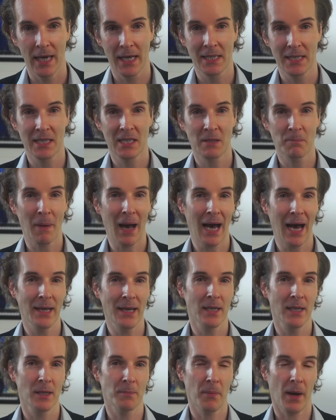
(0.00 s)

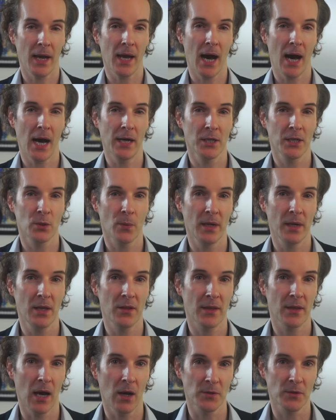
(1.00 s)
expanded by
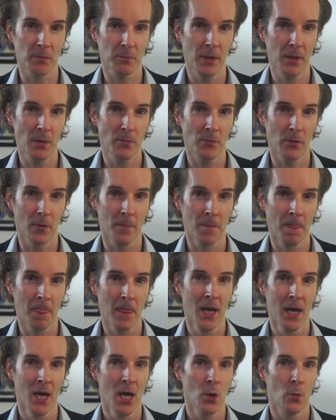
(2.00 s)
120,000 people,
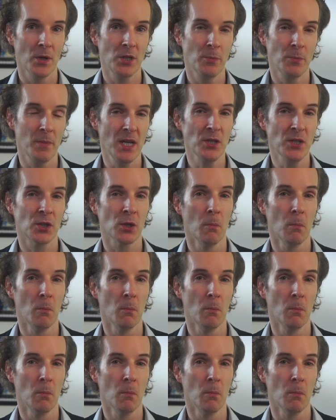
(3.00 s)
which means